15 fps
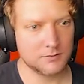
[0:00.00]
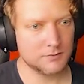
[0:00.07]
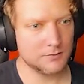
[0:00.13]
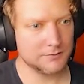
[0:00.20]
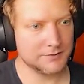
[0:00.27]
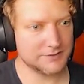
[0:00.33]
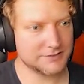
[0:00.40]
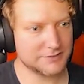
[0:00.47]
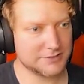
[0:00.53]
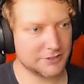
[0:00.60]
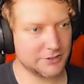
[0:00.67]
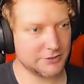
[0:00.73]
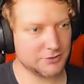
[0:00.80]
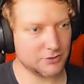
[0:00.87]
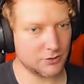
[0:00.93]
This is a
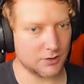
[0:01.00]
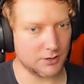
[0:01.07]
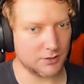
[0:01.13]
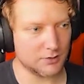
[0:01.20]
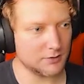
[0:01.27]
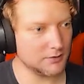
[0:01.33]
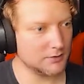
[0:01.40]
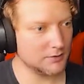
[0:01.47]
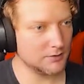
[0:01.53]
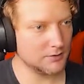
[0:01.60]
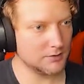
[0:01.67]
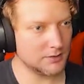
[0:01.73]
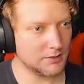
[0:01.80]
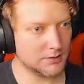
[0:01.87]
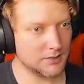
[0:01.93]
good door.
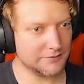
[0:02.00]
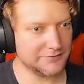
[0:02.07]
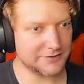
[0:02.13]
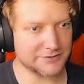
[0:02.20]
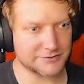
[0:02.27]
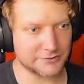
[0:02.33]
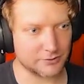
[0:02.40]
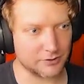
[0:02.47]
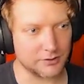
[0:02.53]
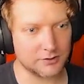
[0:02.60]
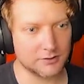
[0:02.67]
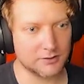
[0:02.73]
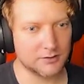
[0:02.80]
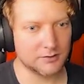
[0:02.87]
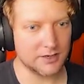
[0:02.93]
I love this door.
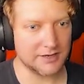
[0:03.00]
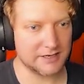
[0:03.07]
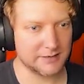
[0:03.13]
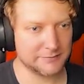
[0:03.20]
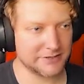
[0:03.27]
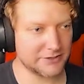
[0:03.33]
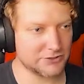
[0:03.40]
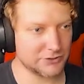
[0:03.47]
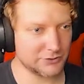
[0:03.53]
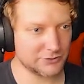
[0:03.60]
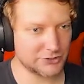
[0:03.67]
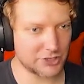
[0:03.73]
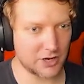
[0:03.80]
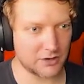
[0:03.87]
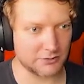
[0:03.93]
I named that door
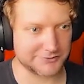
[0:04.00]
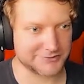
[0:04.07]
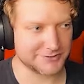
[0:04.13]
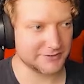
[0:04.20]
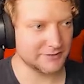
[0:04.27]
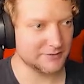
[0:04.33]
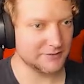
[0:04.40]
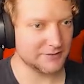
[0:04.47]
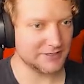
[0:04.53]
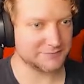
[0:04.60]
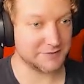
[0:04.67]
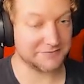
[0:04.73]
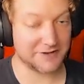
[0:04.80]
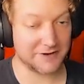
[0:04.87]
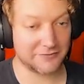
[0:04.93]
Charles. He's
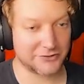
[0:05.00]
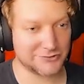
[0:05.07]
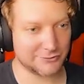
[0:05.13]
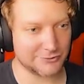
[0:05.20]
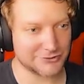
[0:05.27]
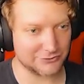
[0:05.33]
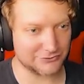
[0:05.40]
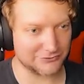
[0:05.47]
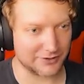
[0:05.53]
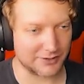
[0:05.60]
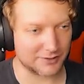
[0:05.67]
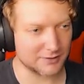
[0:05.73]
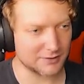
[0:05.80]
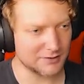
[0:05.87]
my favorite door so far.